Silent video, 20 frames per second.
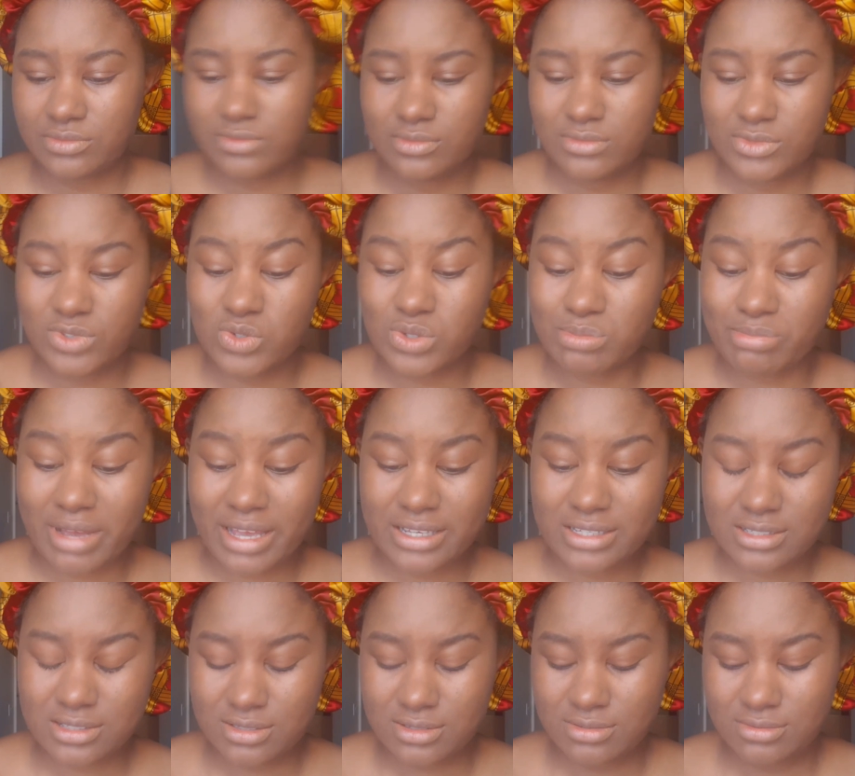Those
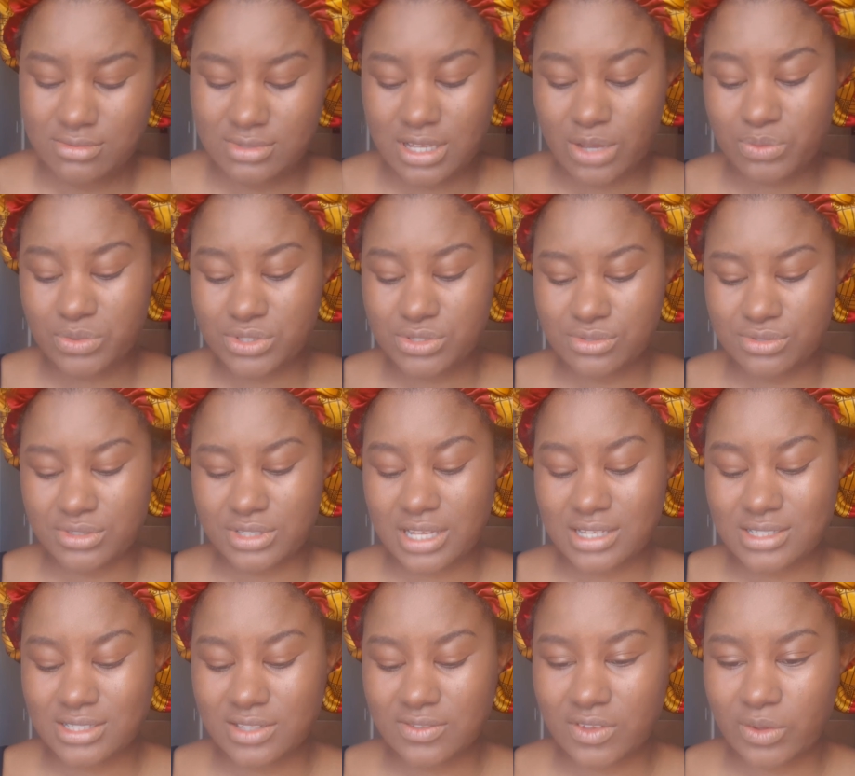bikes that we took that
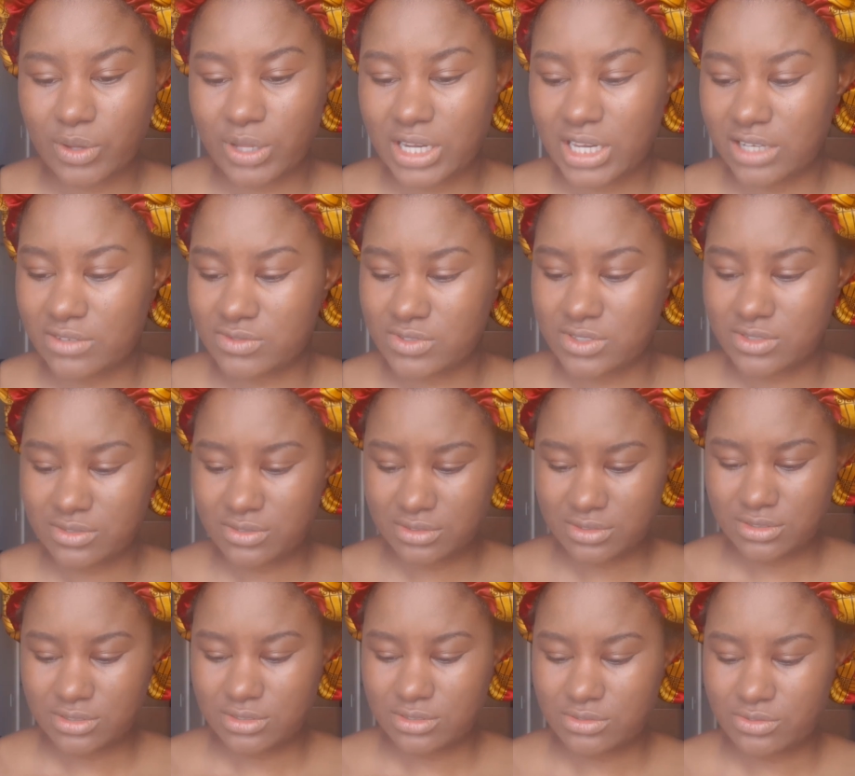saved our lives.
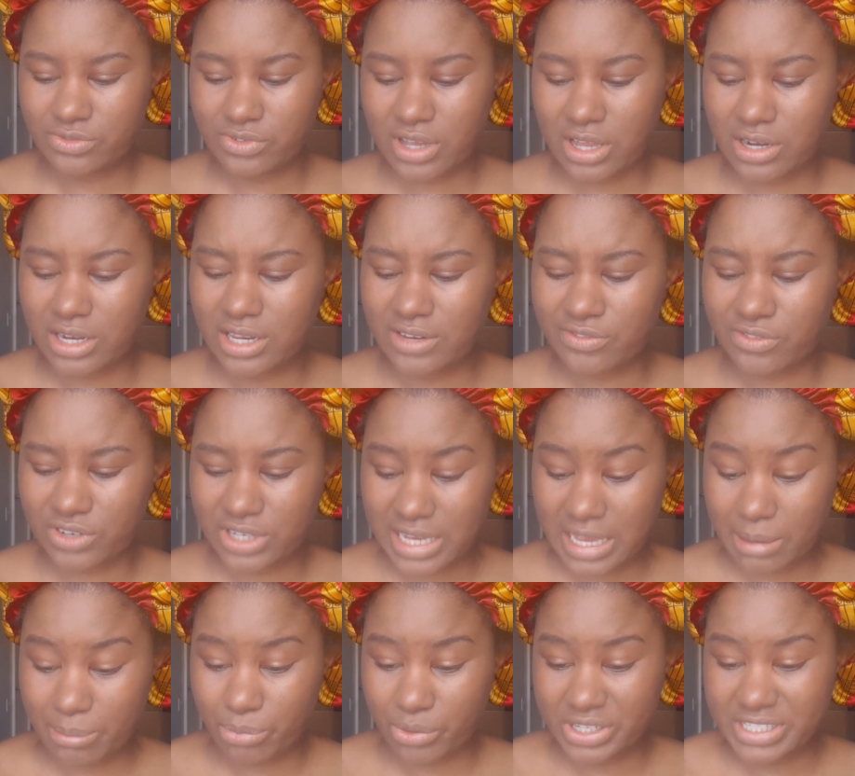If you are late for
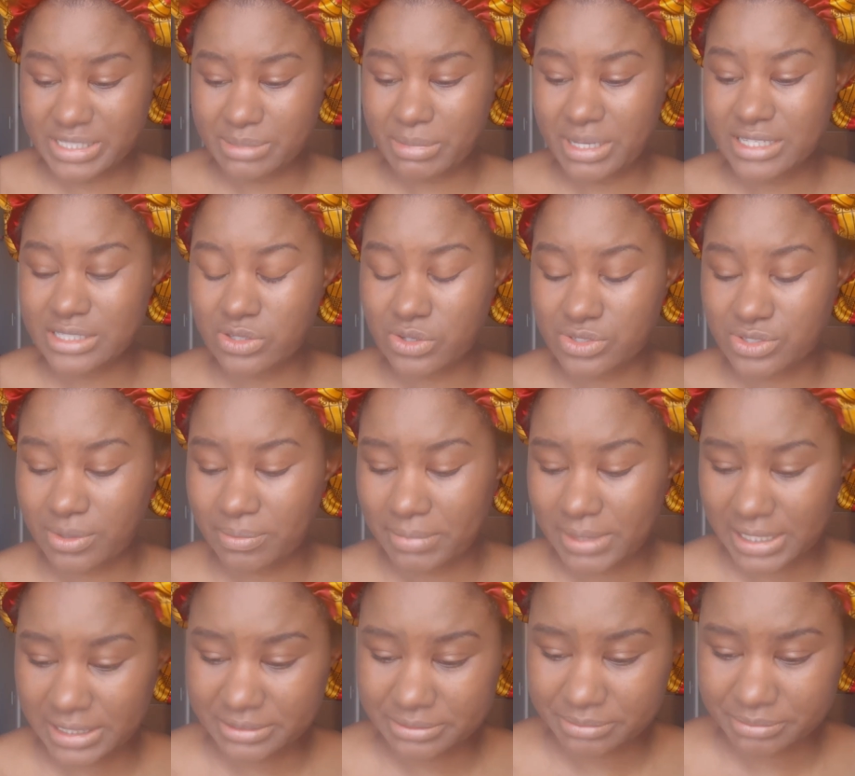that appointment or
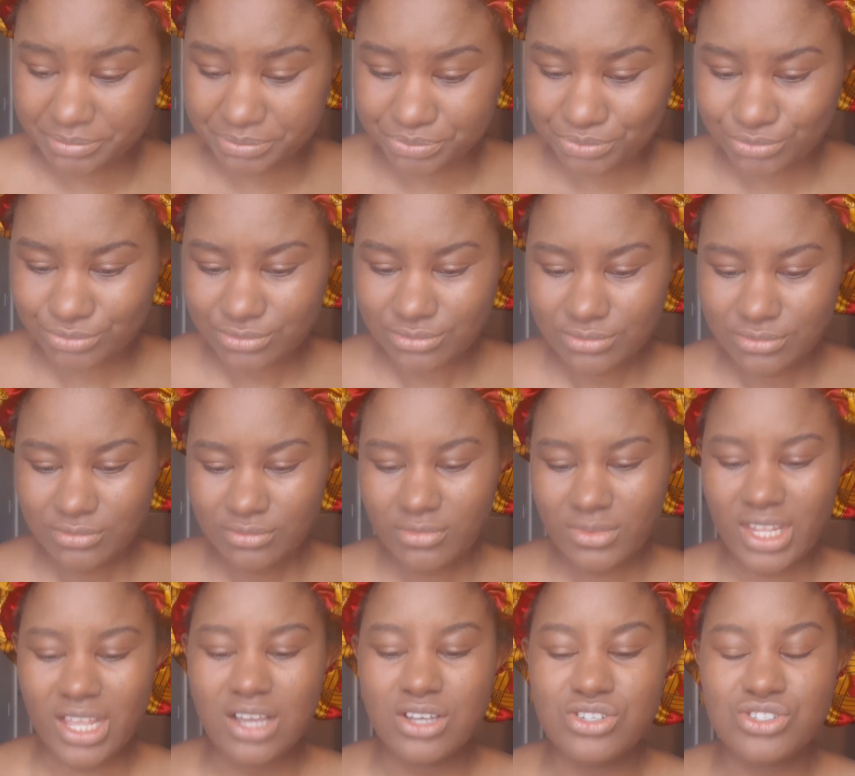something,
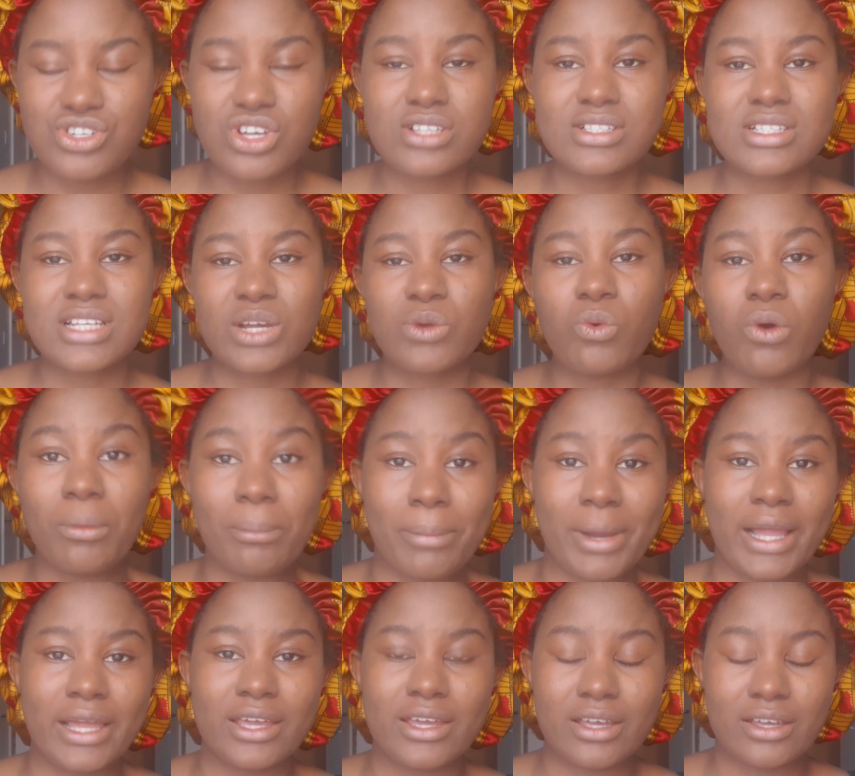you just take one
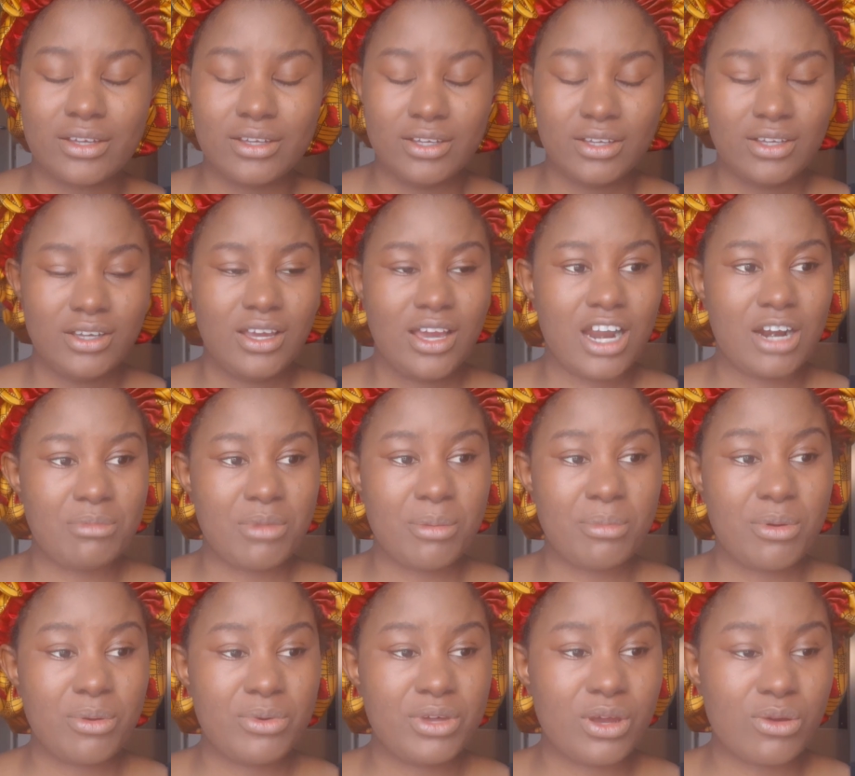bike I
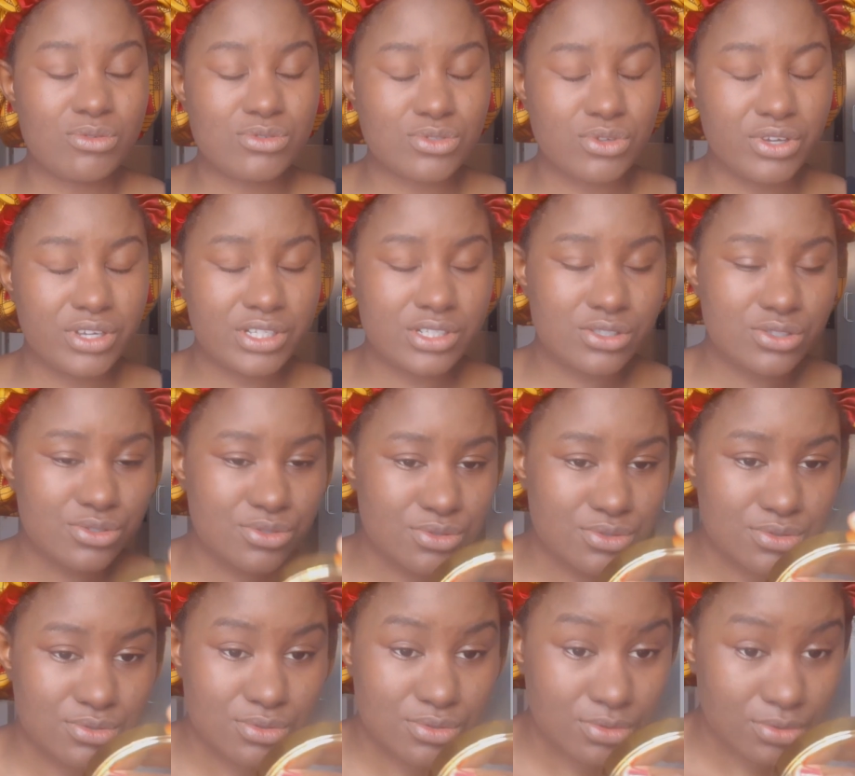remember when I was going
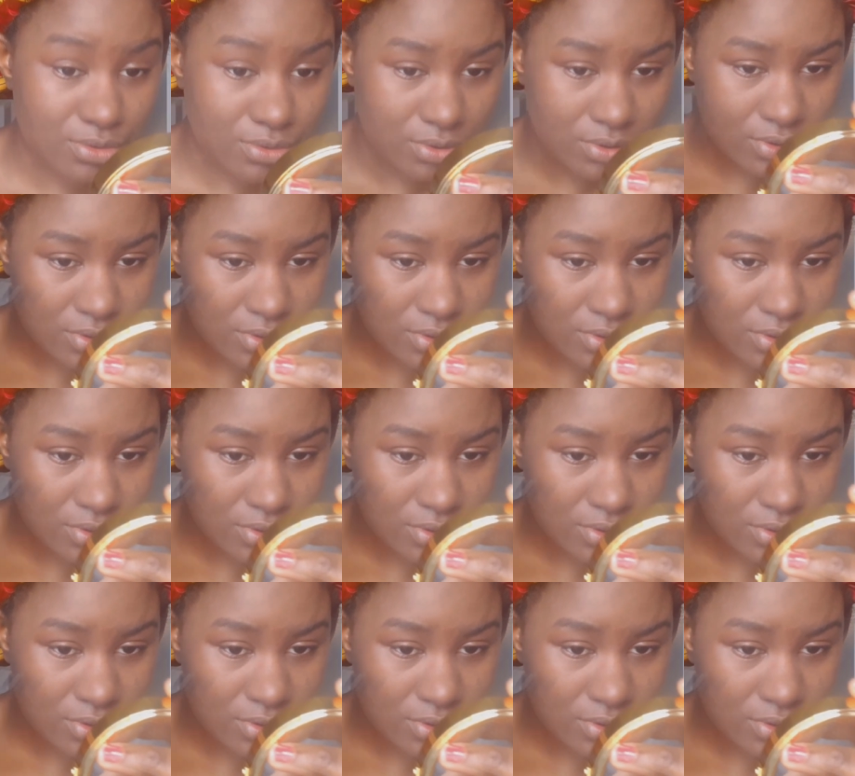to,